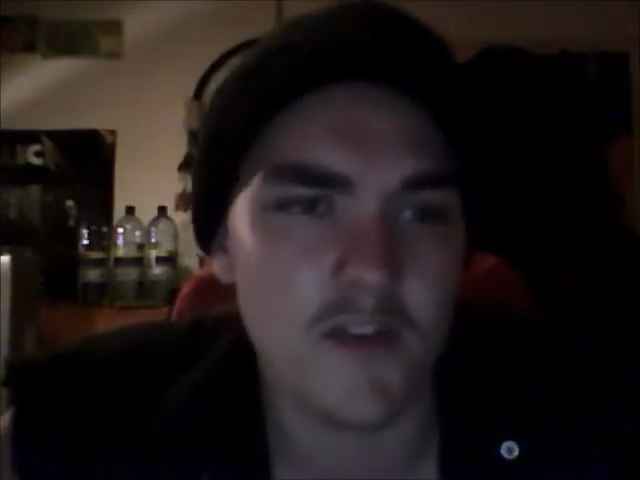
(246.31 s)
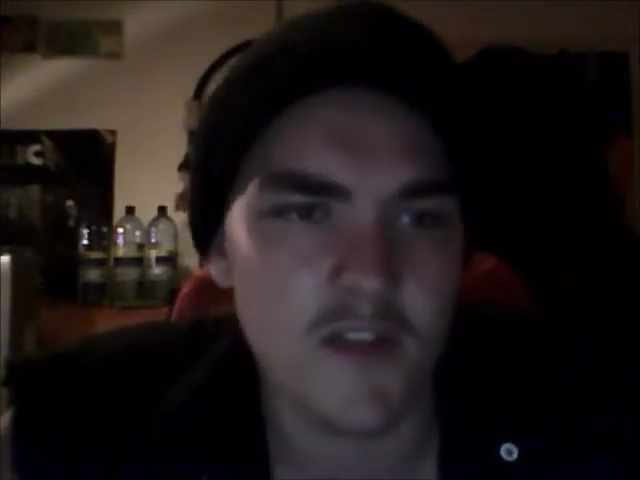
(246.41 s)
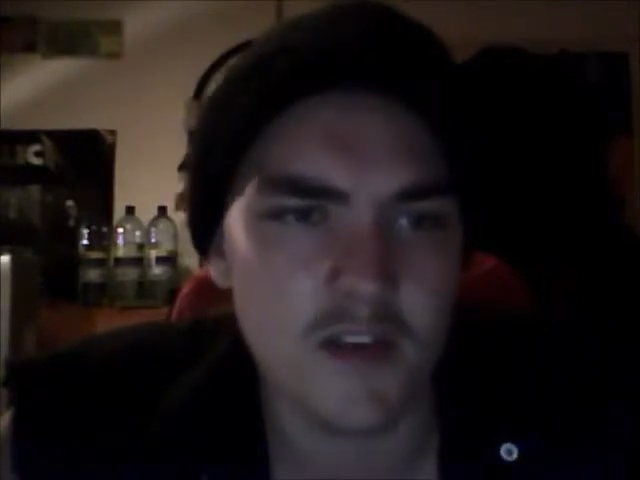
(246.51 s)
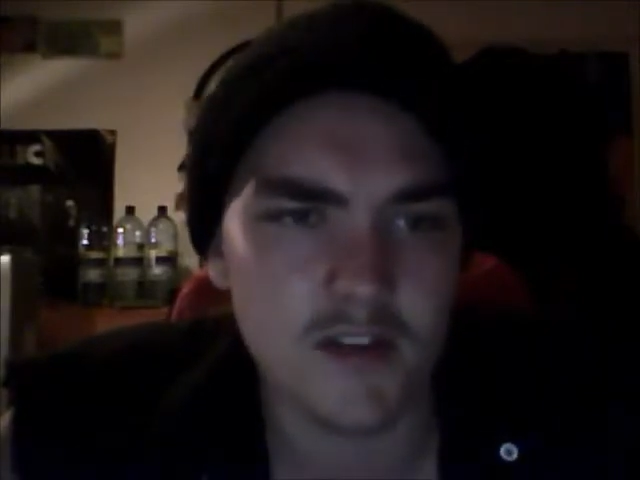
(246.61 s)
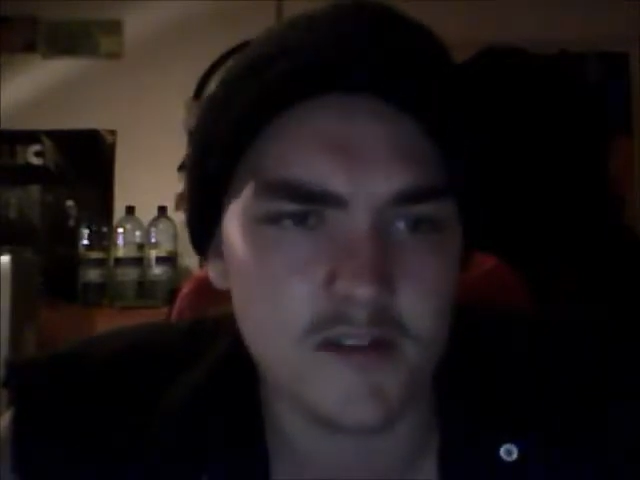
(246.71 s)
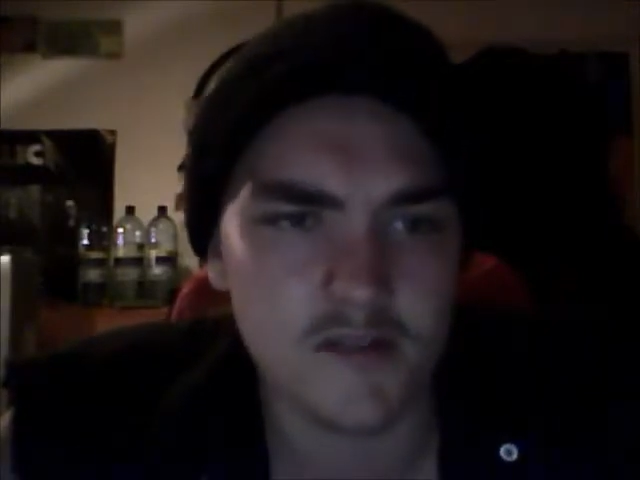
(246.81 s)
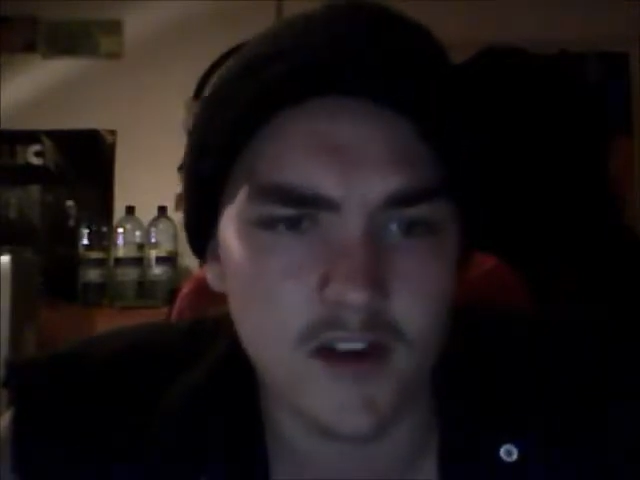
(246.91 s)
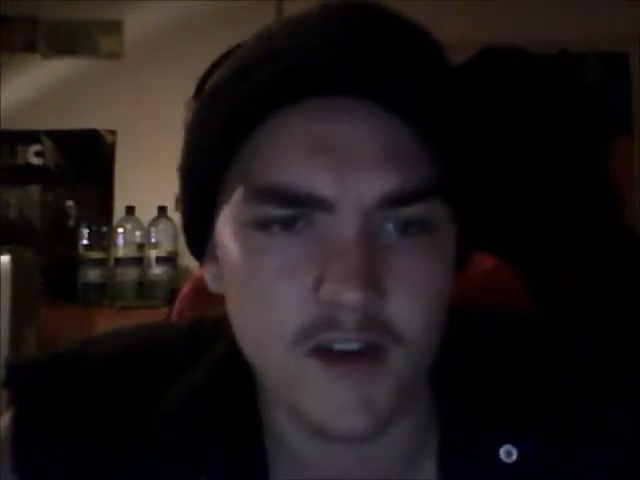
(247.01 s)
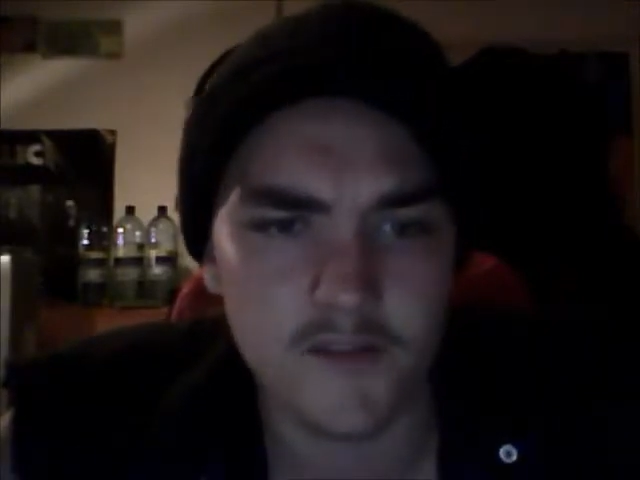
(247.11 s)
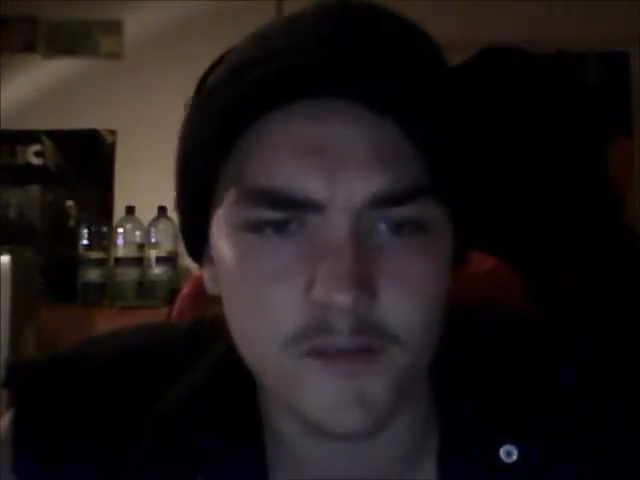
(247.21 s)
and that because you're
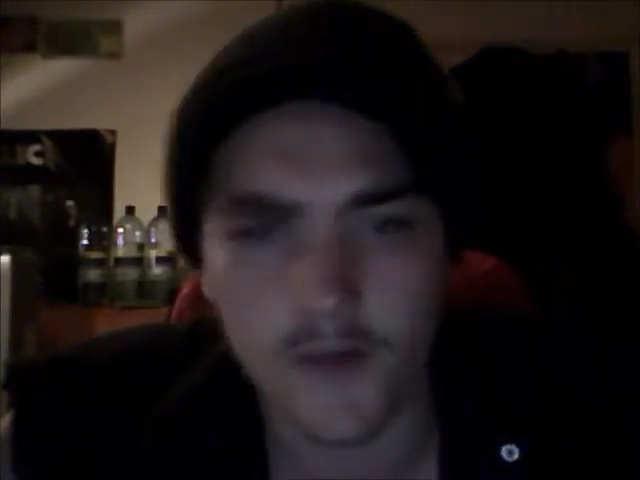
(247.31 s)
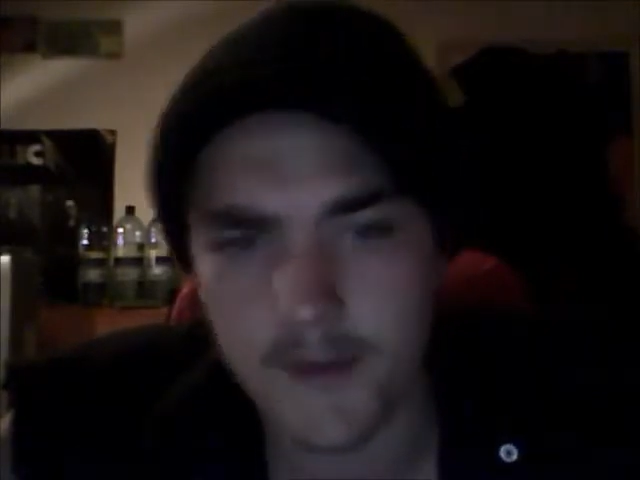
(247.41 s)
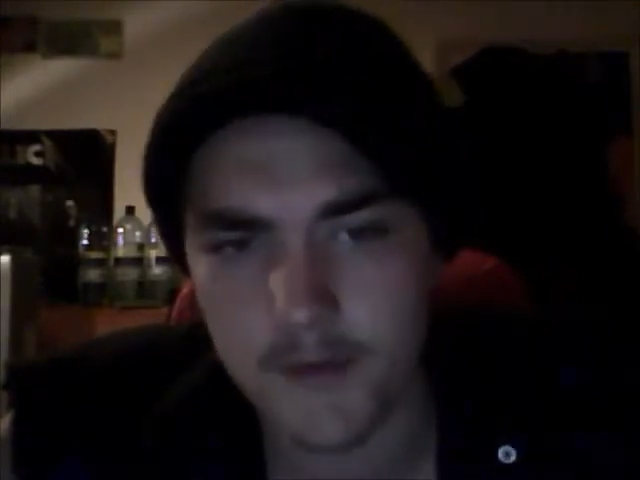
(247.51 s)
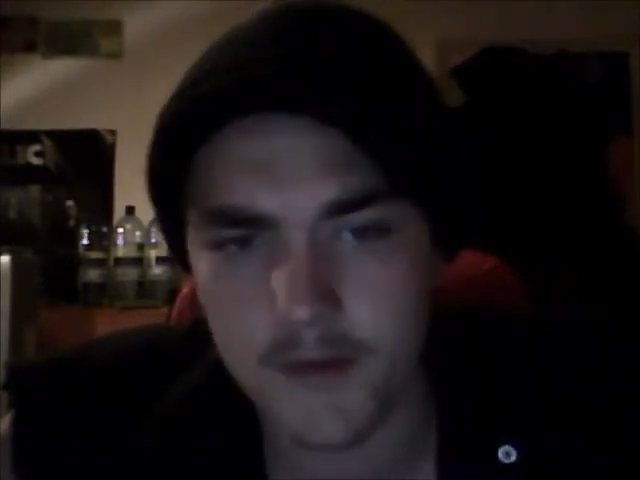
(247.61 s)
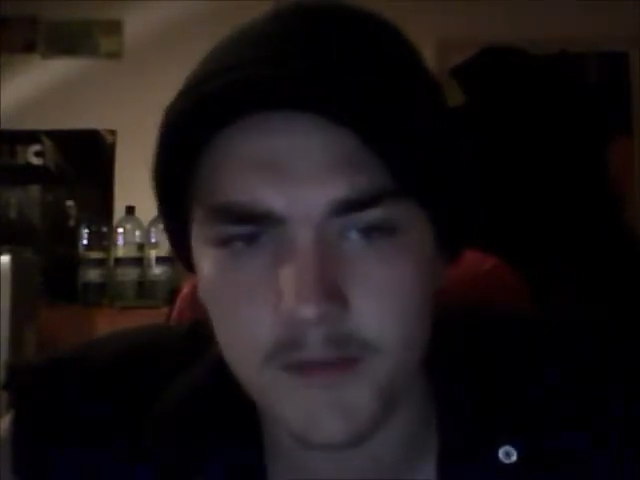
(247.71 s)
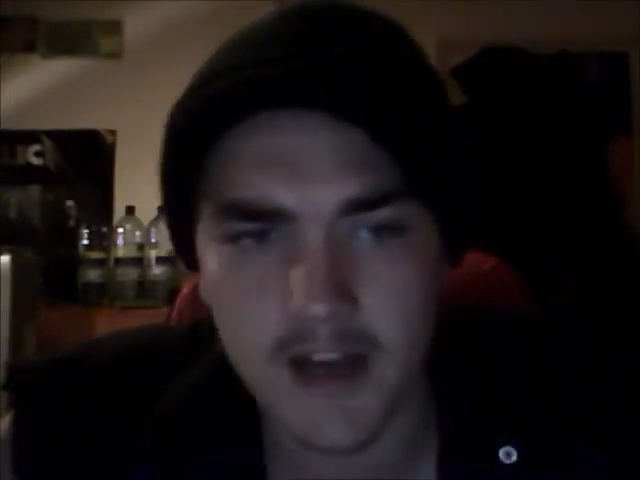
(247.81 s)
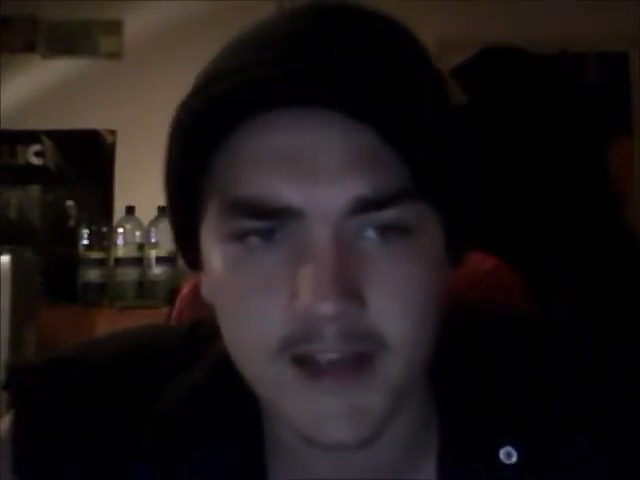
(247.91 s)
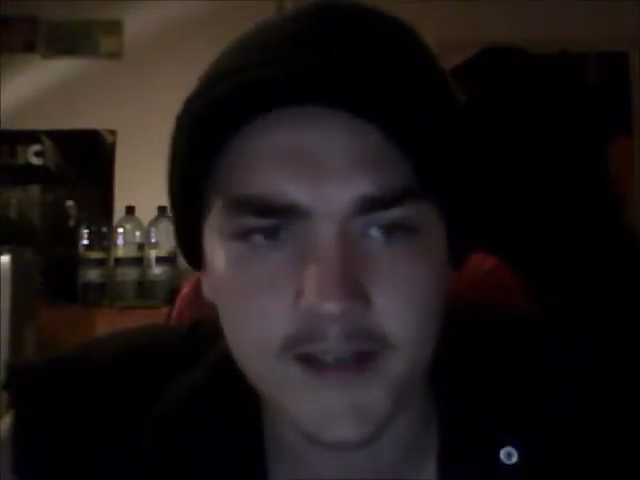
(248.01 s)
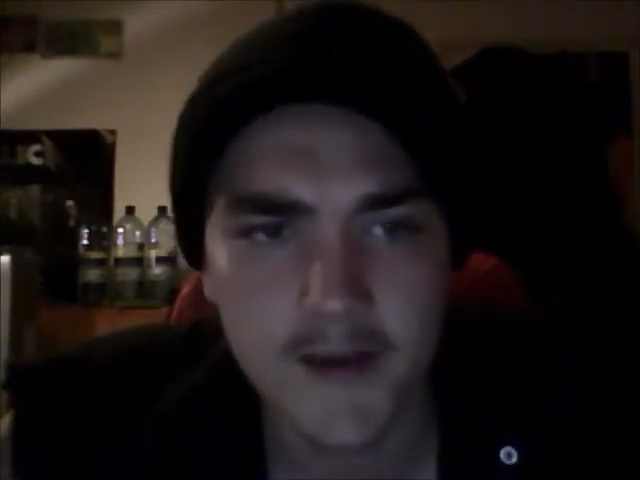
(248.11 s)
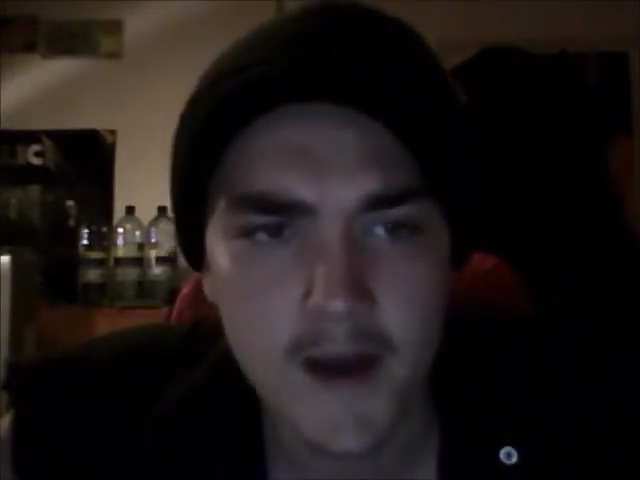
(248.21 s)
uncomfortable, and then put them back.